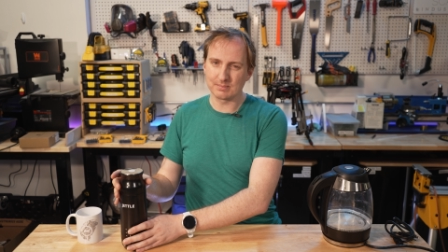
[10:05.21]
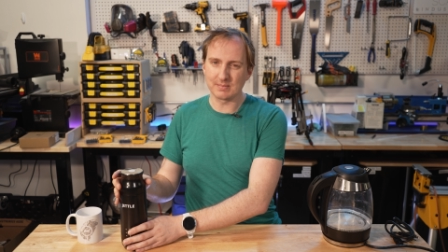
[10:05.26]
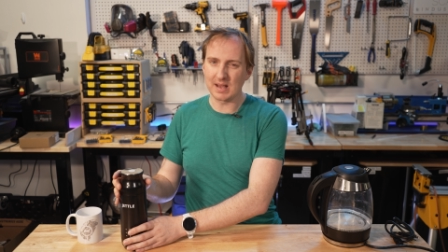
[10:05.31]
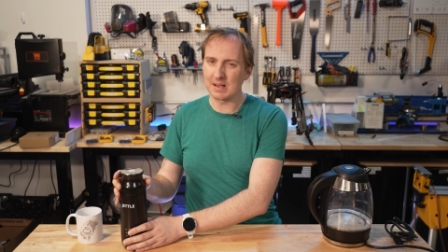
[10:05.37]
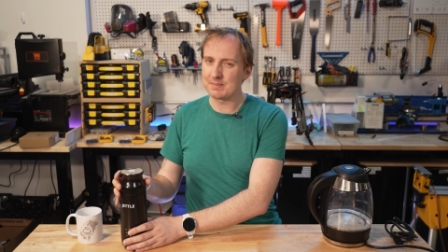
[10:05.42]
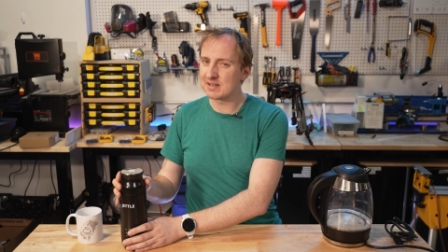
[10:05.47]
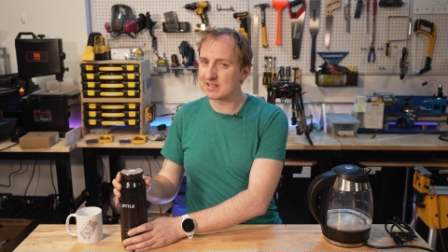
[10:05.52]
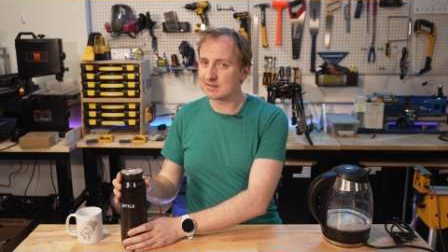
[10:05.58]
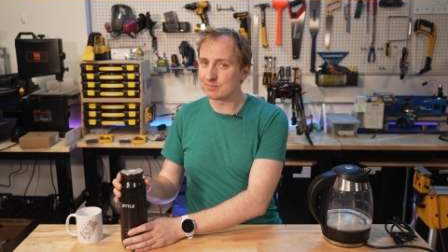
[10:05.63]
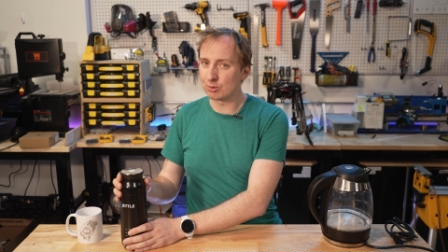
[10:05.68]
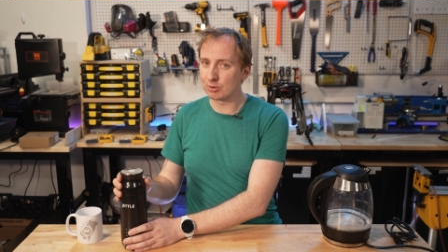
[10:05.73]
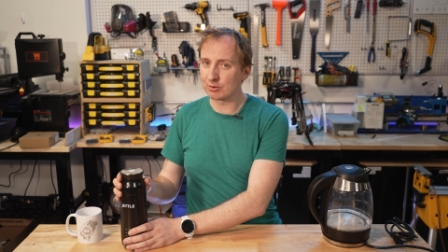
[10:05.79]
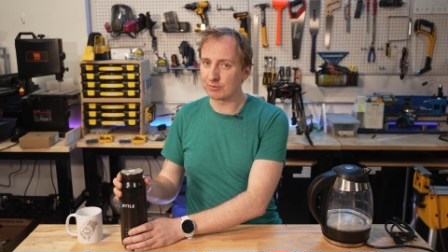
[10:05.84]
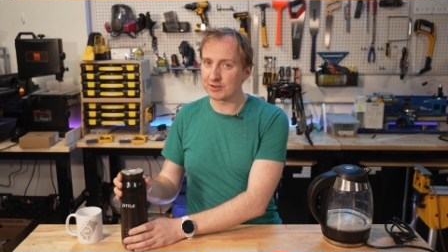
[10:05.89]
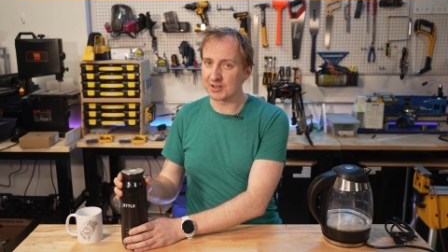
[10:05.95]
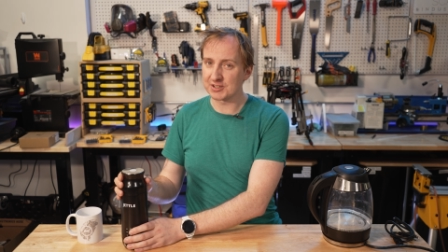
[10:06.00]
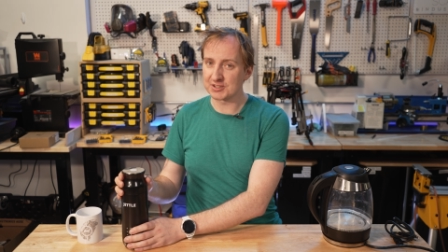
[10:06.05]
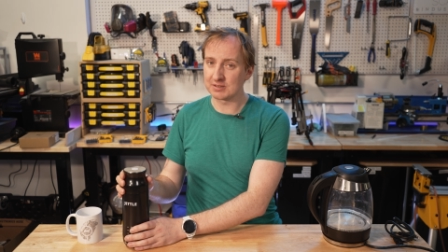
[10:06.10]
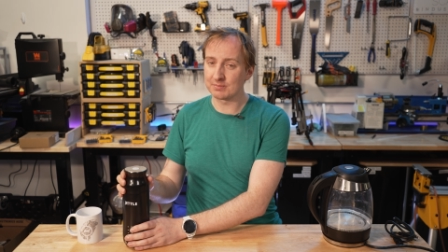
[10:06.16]
maybe it's more
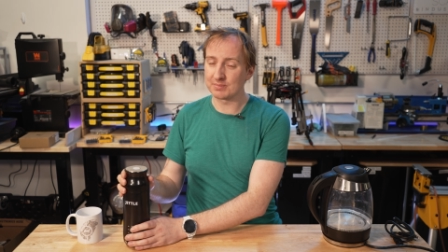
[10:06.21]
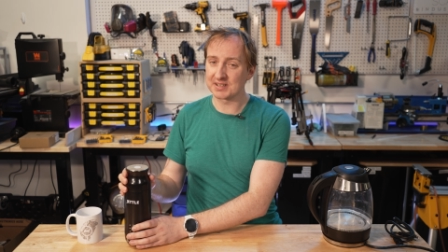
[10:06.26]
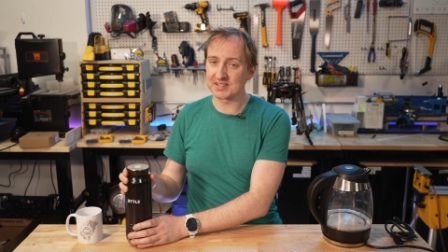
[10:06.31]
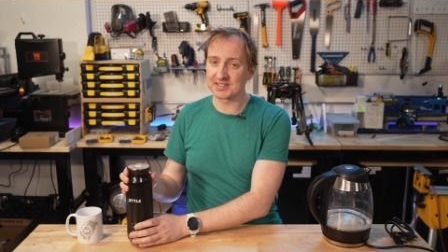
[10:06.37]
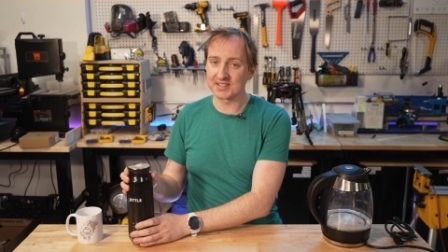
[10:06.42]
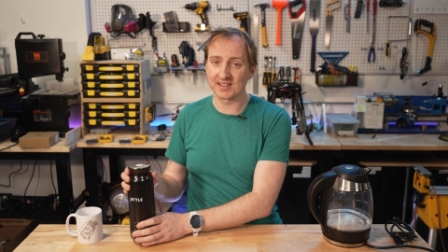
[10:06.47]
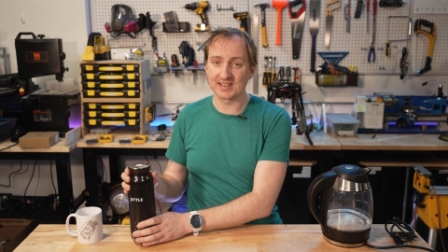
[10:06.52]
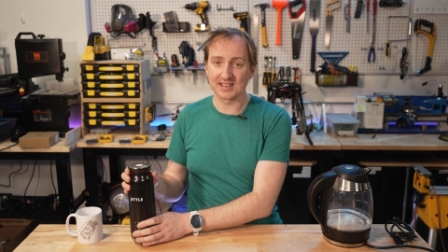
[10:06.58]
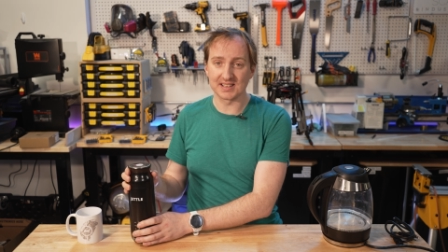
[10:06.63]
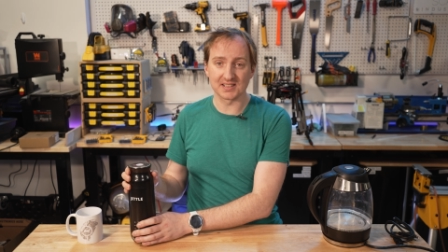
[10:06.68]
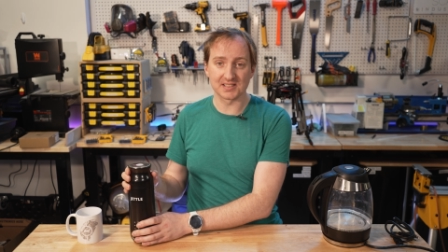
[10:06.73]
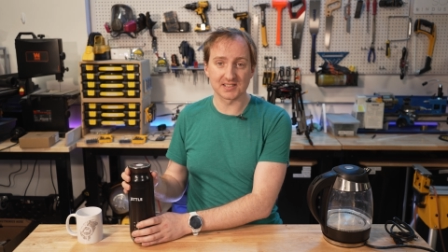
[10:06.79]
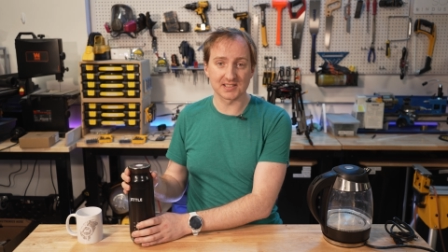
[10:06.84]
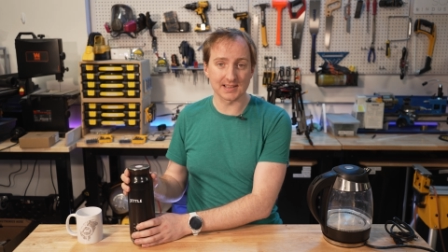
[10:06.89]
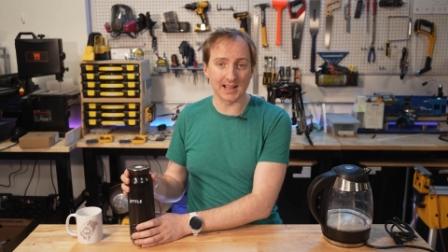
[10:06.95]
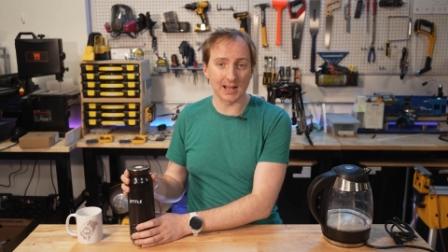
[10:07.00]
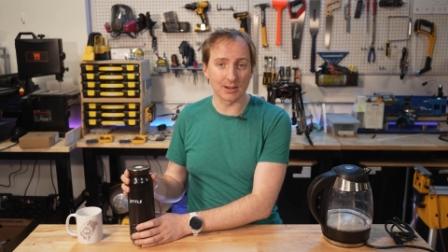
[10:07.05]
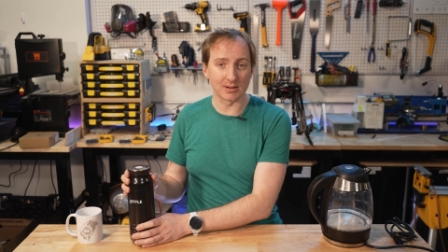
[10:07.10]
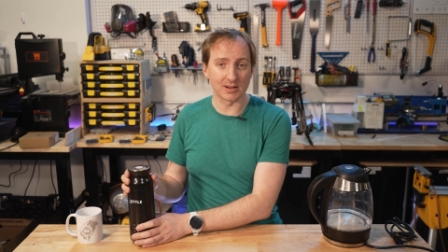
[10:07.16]
efficient, but it certainly is
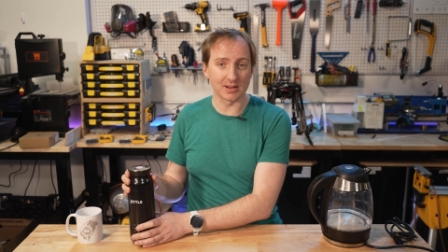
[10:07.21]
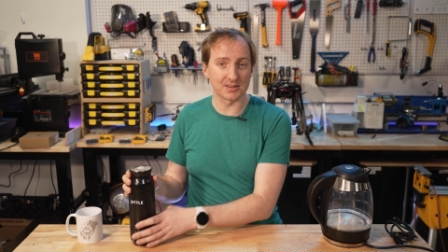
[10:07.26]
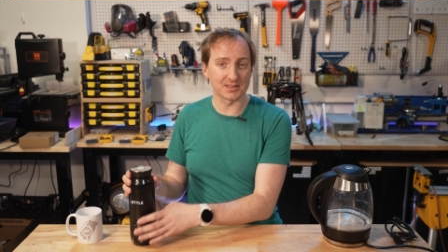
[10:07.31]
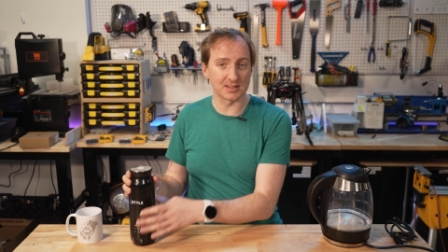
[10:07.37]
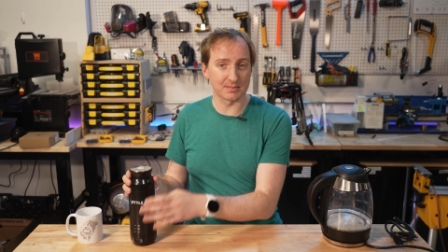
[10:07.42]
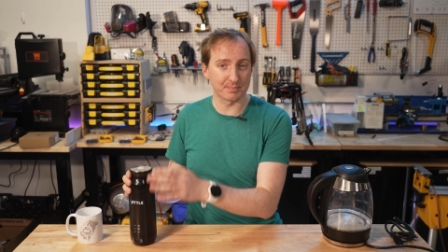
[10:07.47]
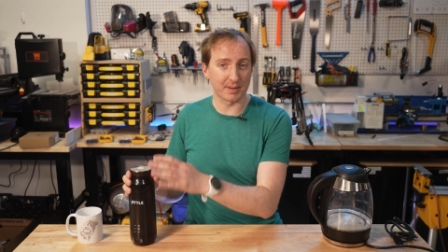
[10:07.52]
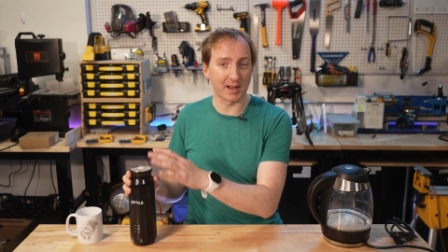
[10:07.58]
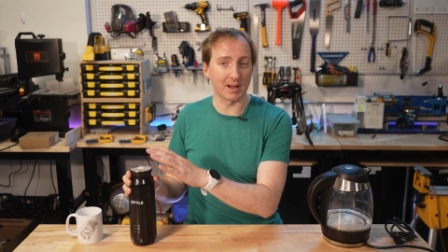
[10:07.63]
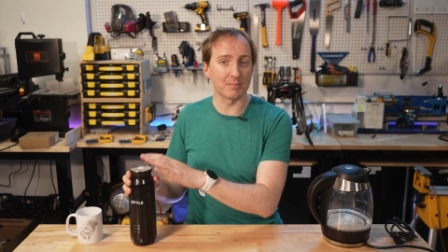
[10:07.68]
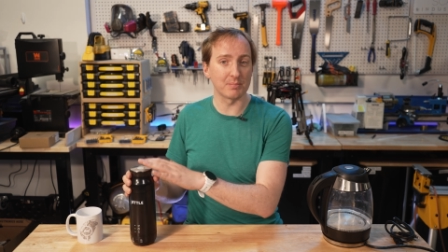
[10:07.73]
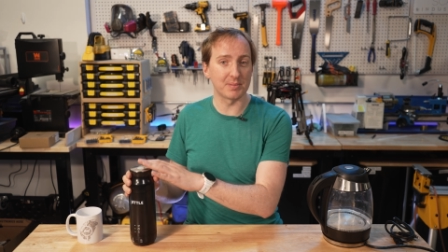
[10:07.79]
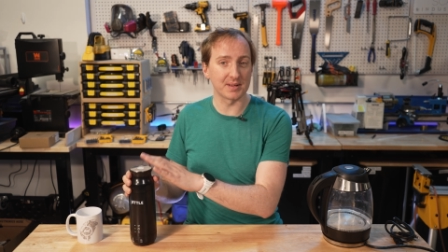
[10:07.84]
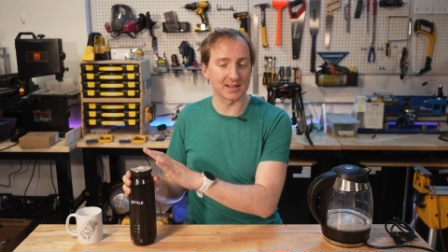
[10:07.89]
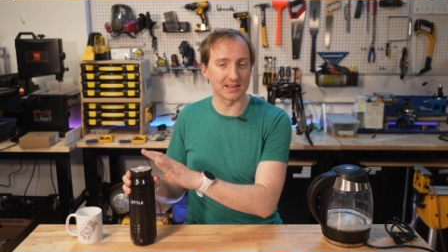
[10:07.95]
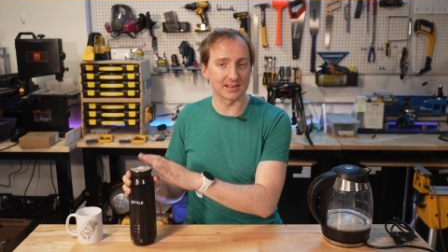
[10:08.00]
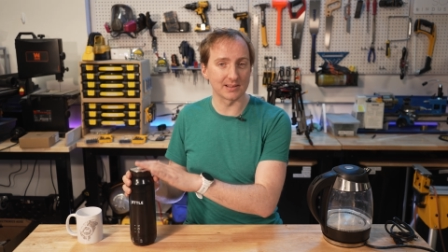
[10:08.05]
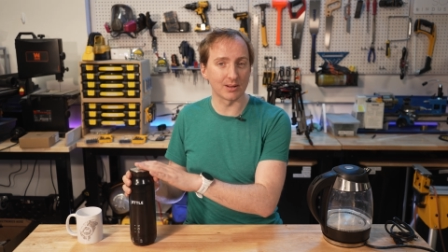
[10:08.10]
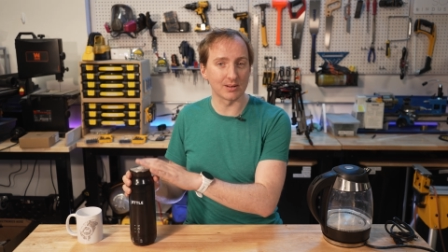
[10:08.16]
slower because it's
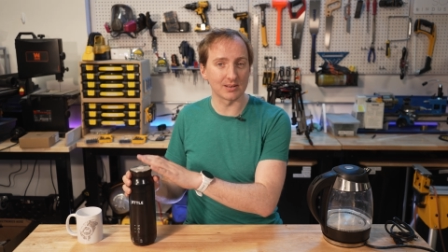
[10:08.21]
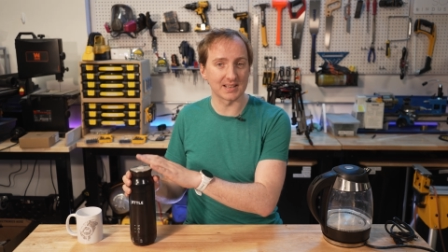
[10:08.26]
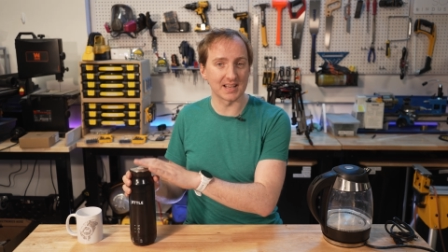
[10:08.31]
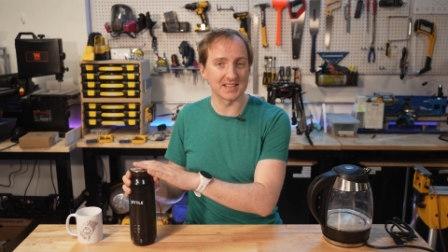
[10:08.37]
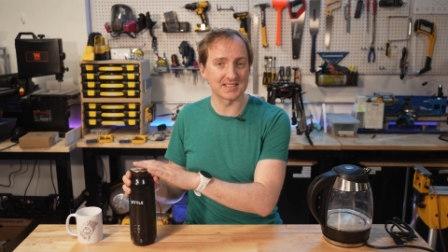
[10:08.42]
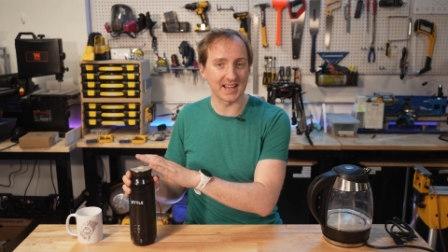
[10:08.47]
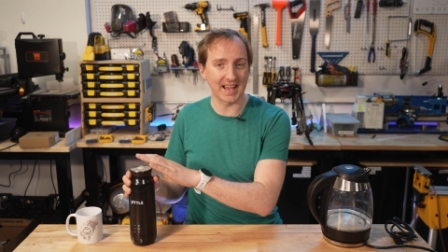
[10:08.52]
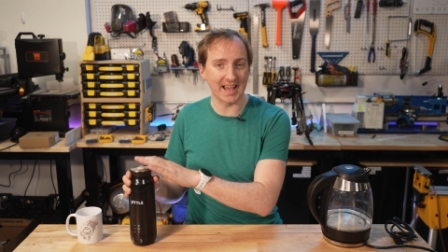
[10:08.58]
pumping a lot less